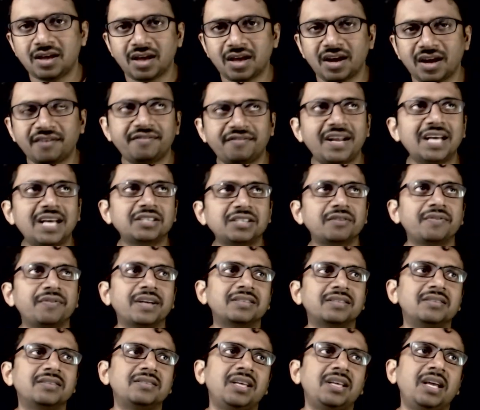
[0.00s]
F dash of
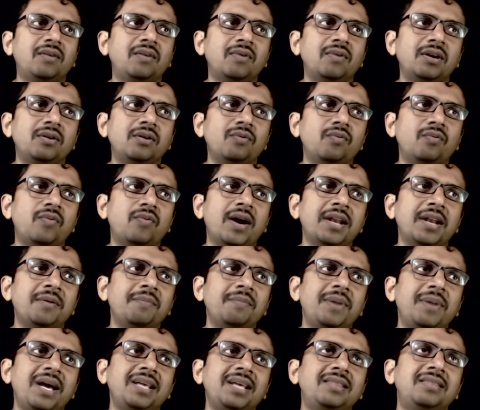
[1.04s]
x is equal to 1
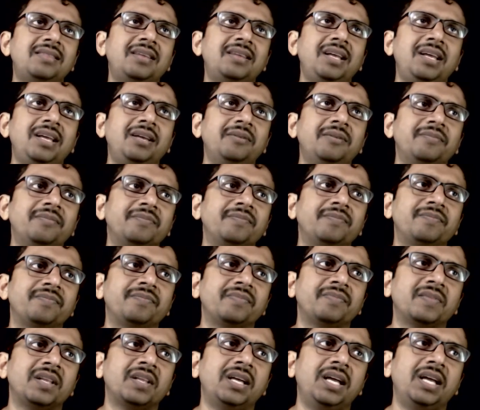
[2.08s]
by 3
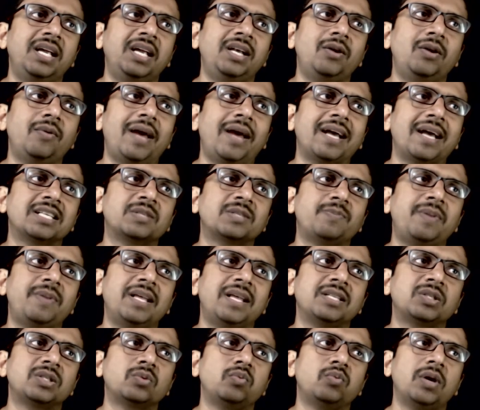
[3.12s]
into x
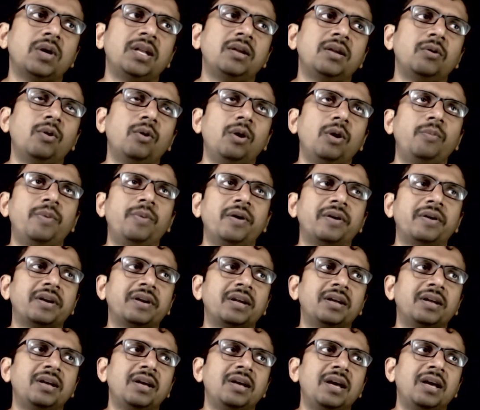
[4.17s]
plus 1 whole power
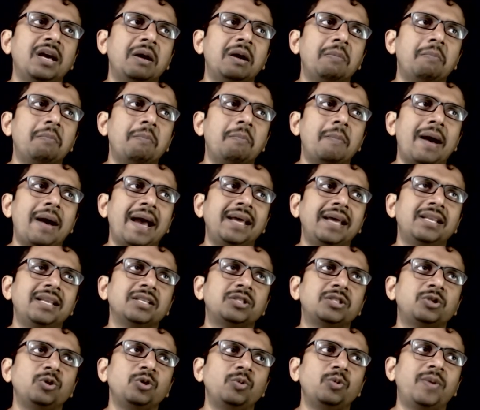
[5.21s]

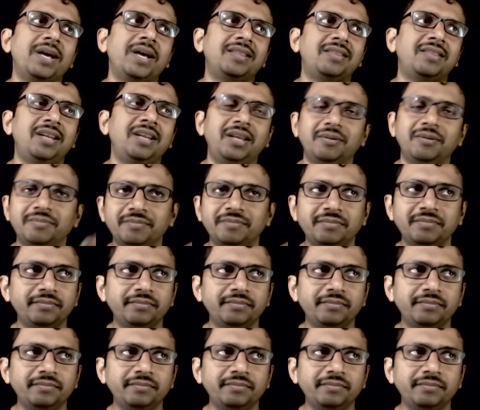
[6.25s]
minus 2 by 3